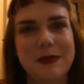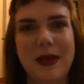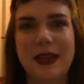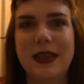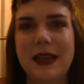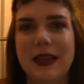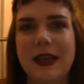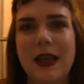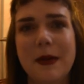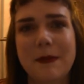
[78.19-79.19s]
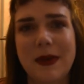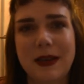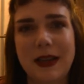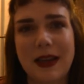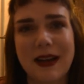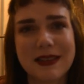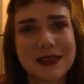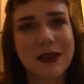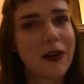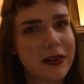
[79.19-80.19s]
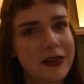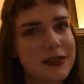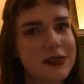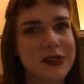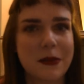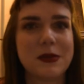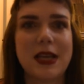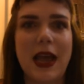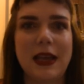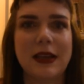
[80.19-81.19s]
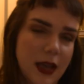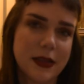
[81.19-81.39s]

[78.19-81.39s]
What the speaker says: making money as an artist someday.